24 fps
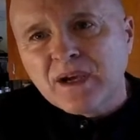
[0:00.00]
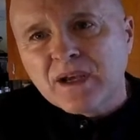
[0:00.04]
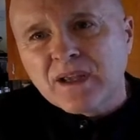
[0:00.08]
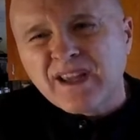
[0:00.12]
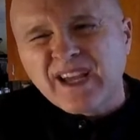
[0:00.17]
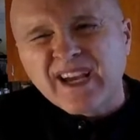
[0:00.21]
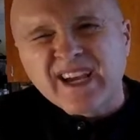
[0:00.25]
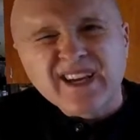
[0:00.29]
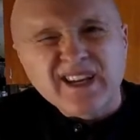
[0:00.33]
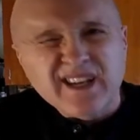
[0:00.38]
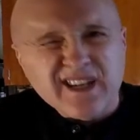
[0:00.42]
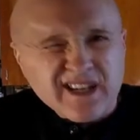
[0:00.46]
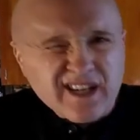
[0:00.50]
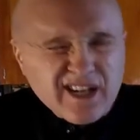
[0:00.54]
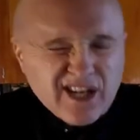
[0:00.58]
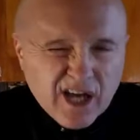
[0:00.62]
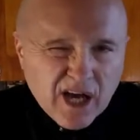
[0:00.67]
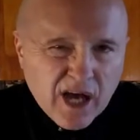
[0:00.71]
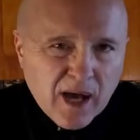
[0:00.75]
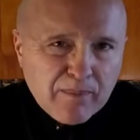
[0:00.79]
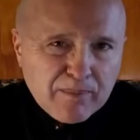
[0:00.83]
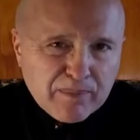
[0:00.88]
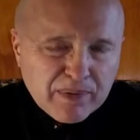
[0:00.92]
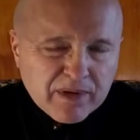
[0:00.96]
like a
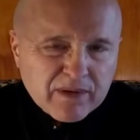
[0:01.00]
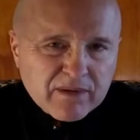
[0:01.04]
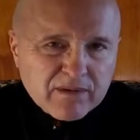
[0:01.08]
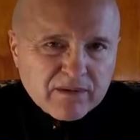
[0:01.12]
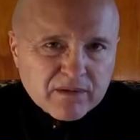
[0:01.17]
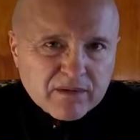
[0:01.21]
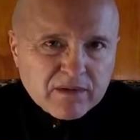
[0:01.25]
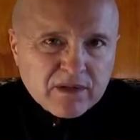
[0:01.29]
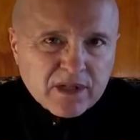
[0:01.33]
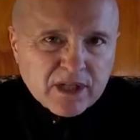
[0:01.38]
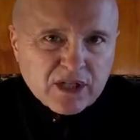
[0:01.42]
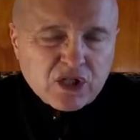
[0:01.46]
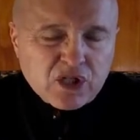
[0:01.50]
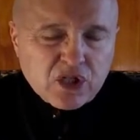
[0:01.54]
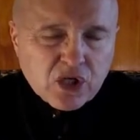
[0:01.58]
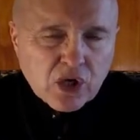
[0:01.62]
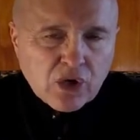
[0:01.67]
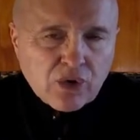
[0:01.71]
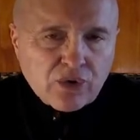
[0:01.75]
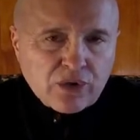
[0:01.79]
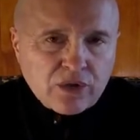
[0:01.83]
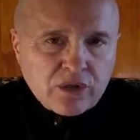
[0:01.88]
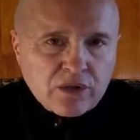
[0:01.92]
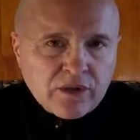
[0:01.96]
cup in
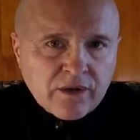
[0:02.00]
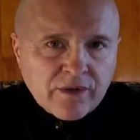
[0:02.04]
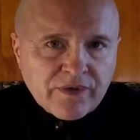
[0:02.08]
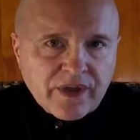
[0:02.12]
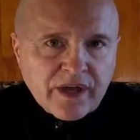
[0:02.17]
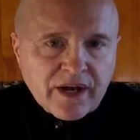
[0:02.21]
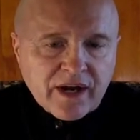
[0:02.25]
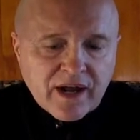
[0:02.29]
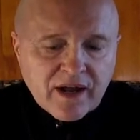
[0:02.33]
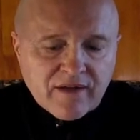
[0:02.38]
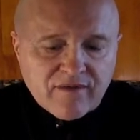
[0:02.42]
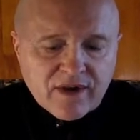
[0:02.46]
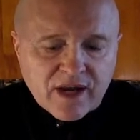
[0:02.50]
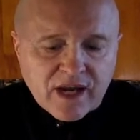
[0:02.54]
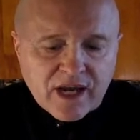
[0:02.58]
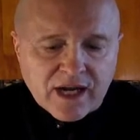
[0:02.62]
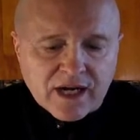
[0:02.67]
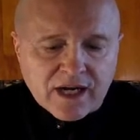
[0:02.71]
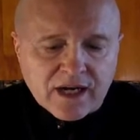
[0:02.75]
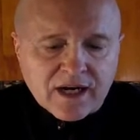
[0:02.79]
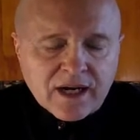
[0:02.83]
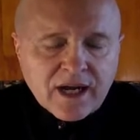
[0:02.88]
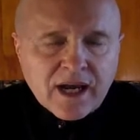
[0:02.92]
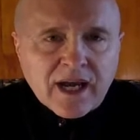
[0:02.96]
total that I've
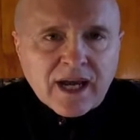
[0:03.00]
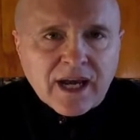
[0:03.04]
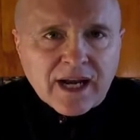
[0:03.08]
added,